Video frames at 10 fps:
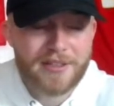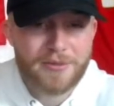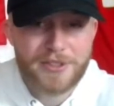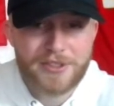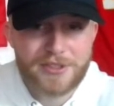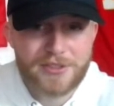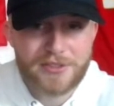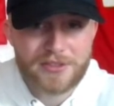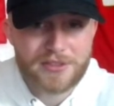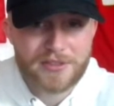which is
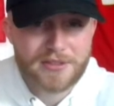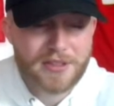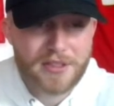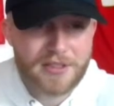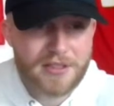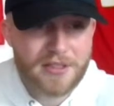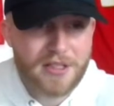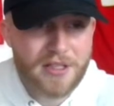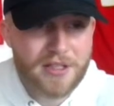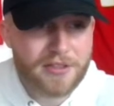
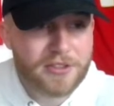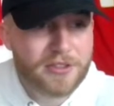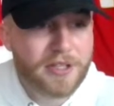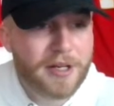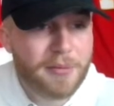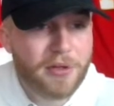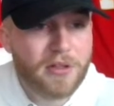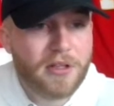incredible.